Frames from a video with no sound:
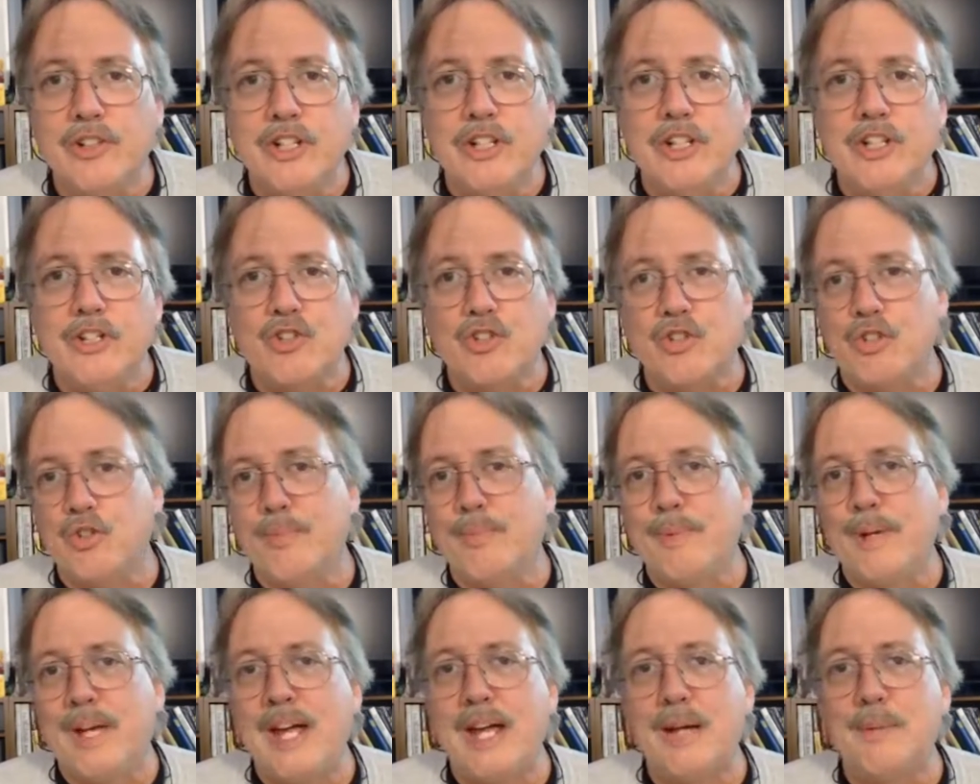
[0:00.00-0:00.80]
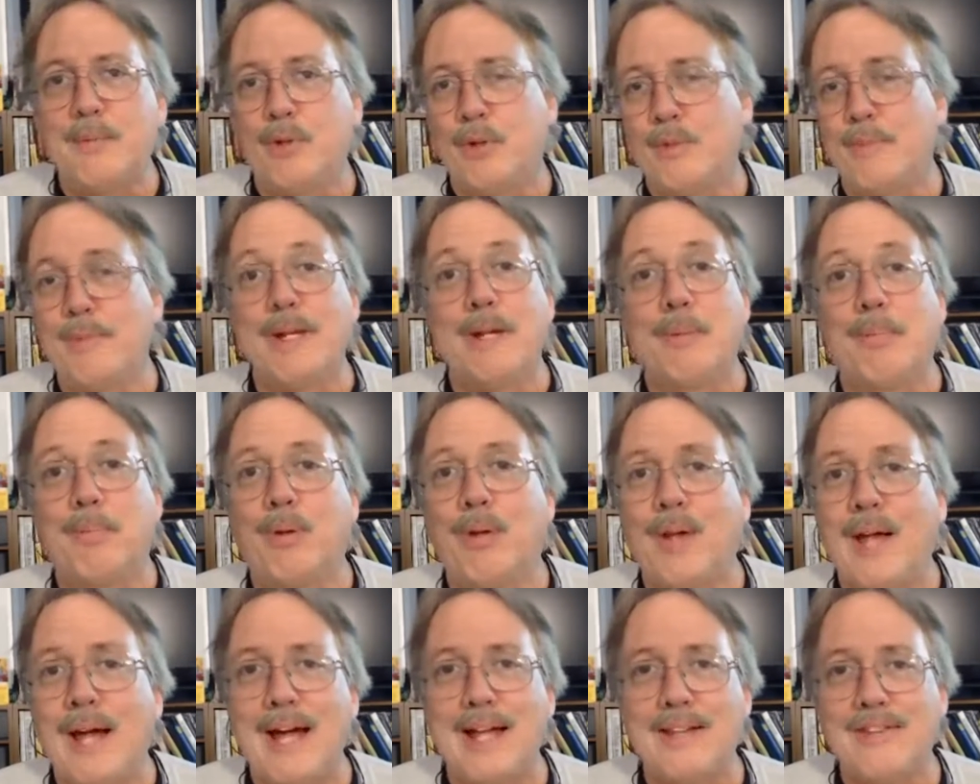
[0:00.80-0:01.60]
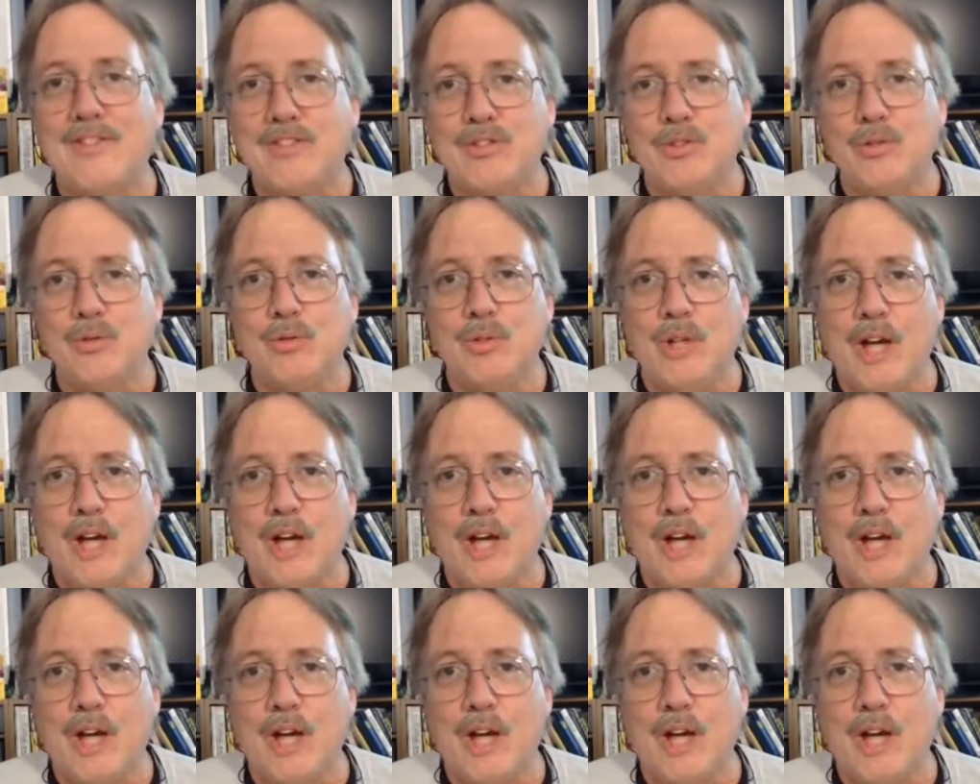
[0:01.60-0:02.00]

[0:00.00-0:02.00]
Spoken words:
should be able to be applied to